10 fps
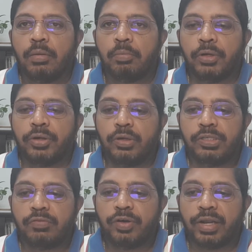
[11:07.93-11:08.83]
but
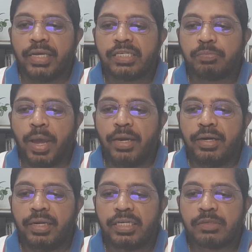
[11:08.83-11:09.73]
also for
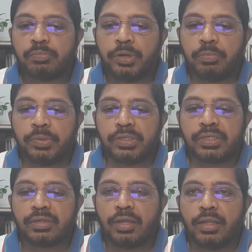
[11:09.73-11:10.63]
expanding his purpose
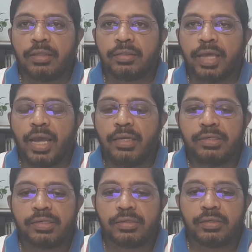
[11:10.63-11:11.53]

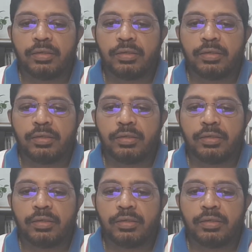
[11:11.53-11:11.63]
thanks